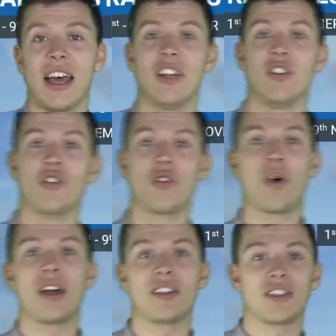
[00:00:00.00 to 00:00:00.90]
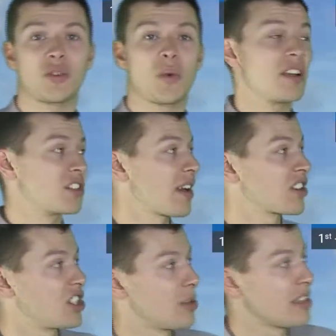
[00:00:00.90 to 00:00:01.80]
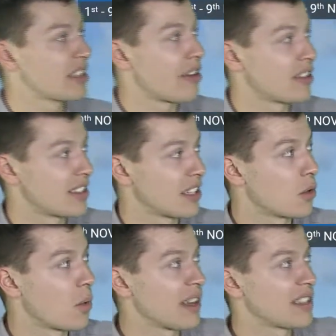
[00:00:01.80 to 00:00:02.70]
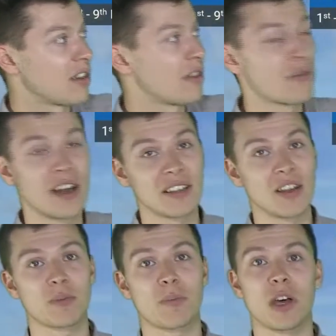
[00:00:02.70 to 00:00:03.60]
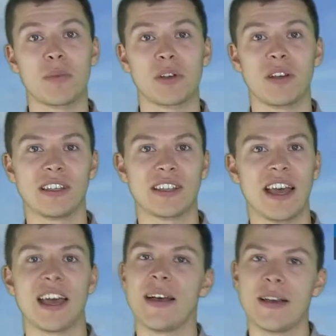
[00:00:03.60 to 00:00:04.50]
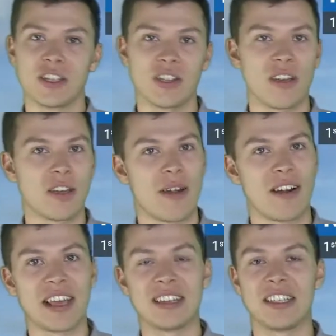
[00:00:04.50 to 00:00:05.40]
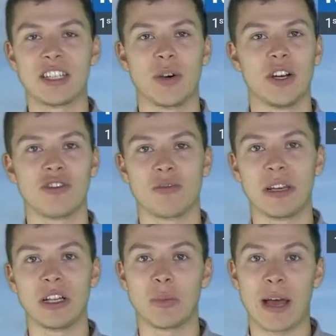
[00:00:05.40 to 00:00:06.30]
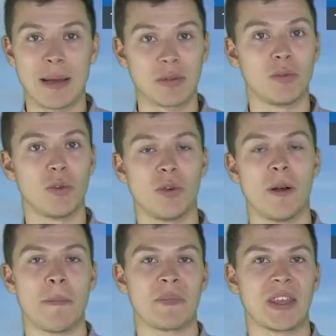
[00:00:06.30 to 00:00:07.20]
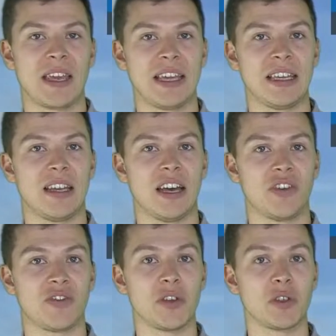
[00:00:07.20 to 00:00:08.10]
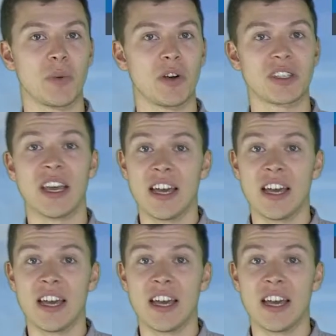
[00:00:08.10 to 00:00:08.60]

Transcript: North Wales as well. So actually some of these areas have seen quite a lot of rain, those purple colours there, showing around 80 to 100 mil, perhaps more in a few spots.